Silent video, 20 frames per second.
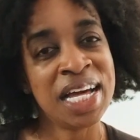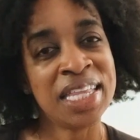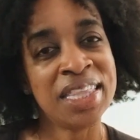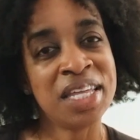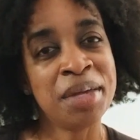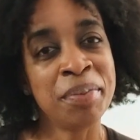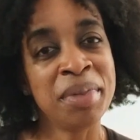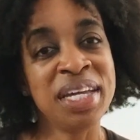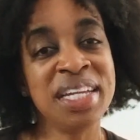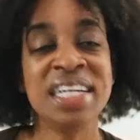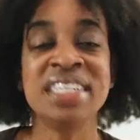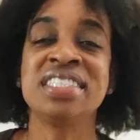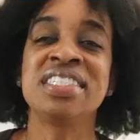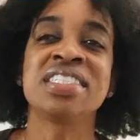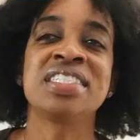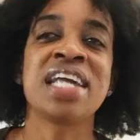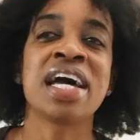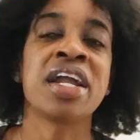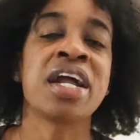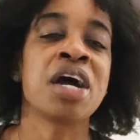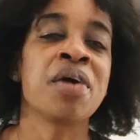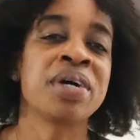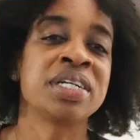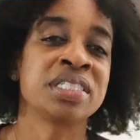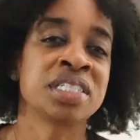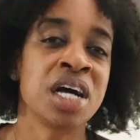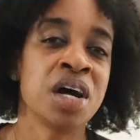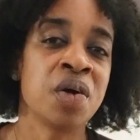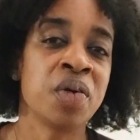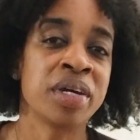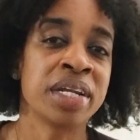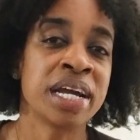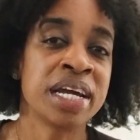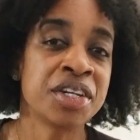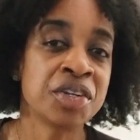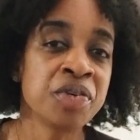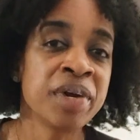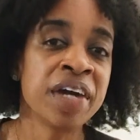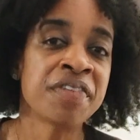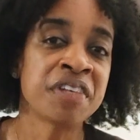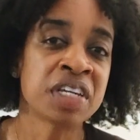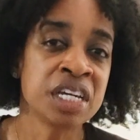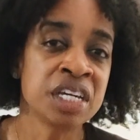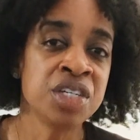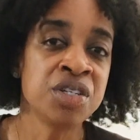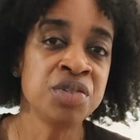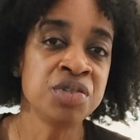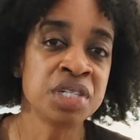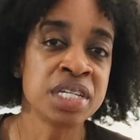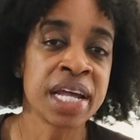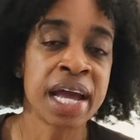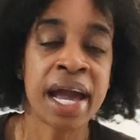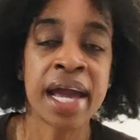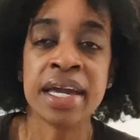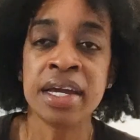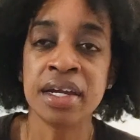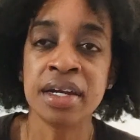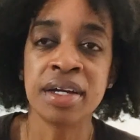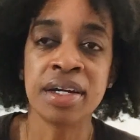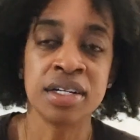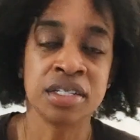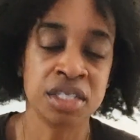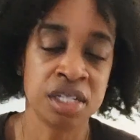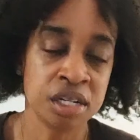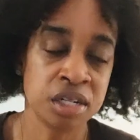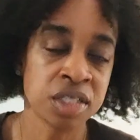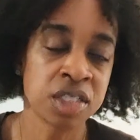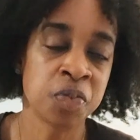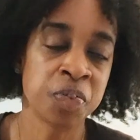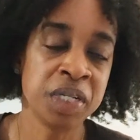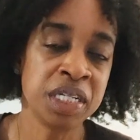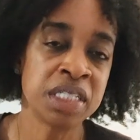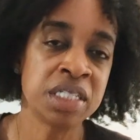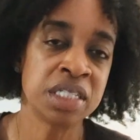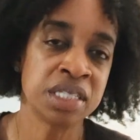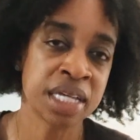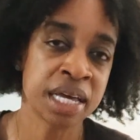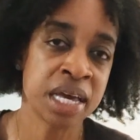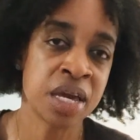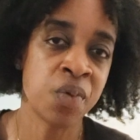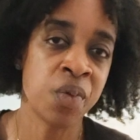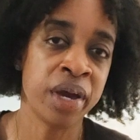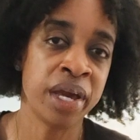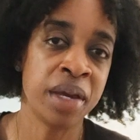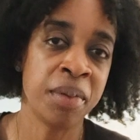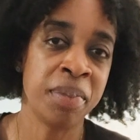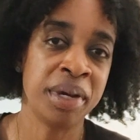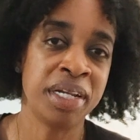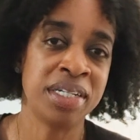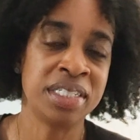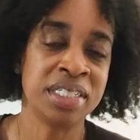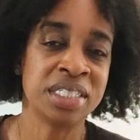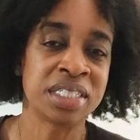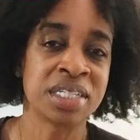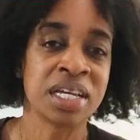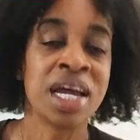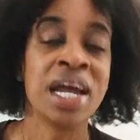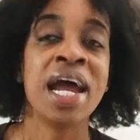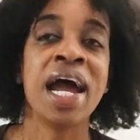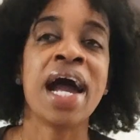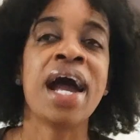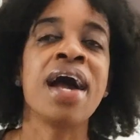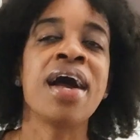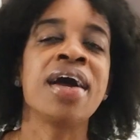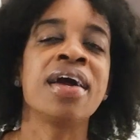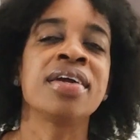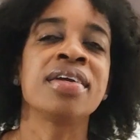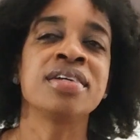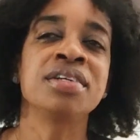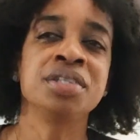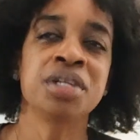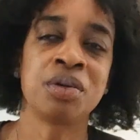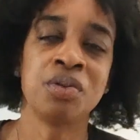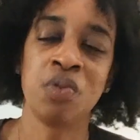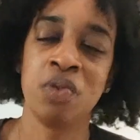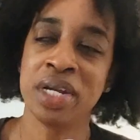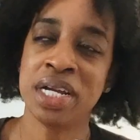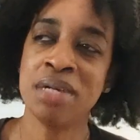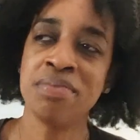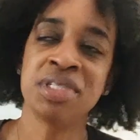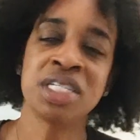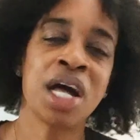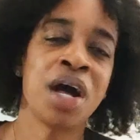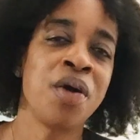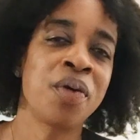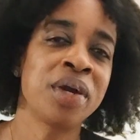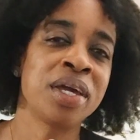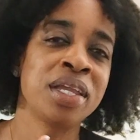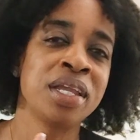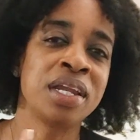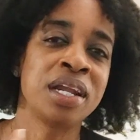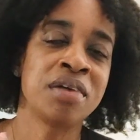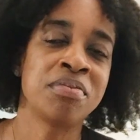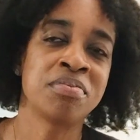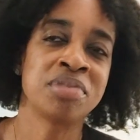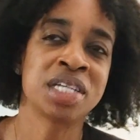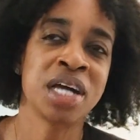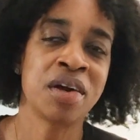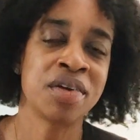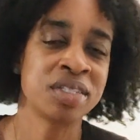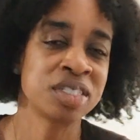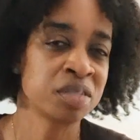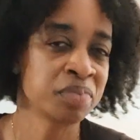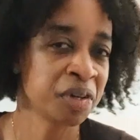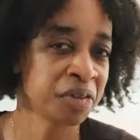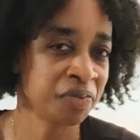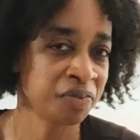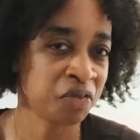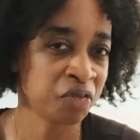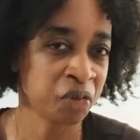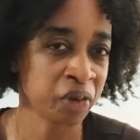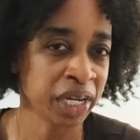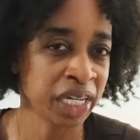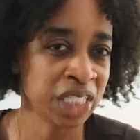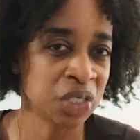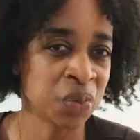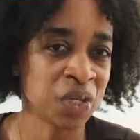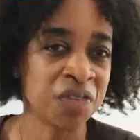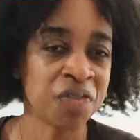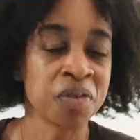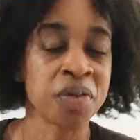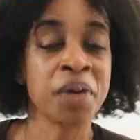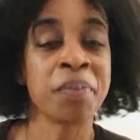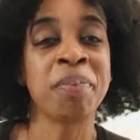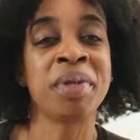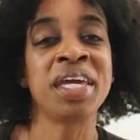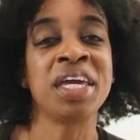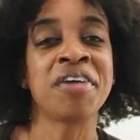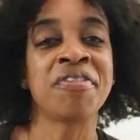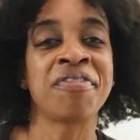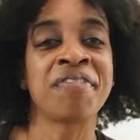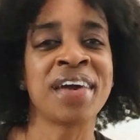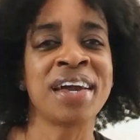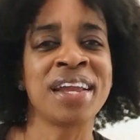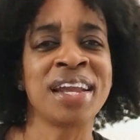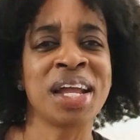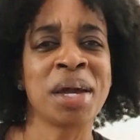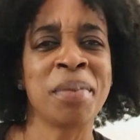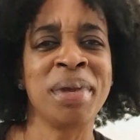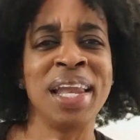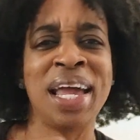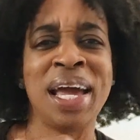than me, that's just not how I talk. And I do have to get used to that. I hear adults speak the same way, but just you know, when I'm talking and I'm talking to my friends or whatever, and I'm being funny, I'll be